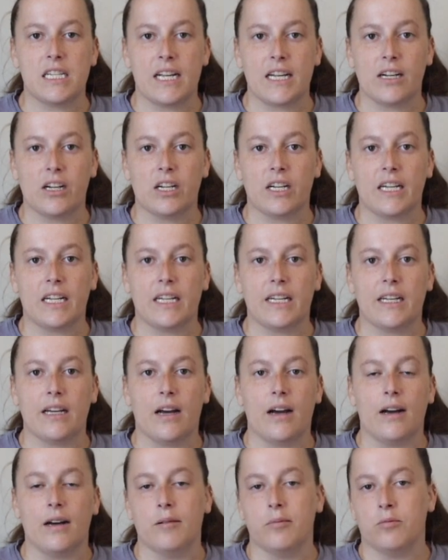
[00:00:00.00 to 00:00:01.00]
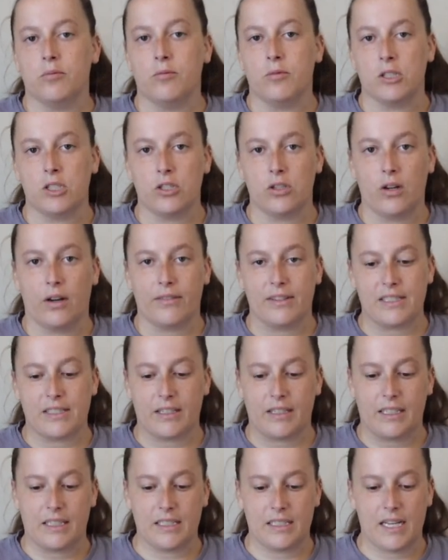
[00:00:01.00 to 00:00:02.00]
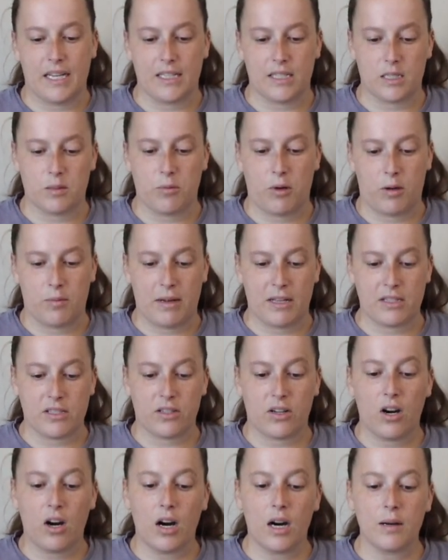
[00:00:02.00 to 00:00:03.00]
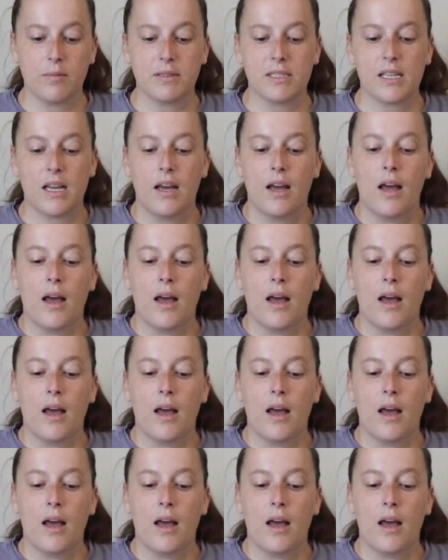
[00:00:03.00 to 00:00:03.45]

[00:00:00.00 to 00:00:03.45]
dairy, um, which do obviously contain small amounts of carbs.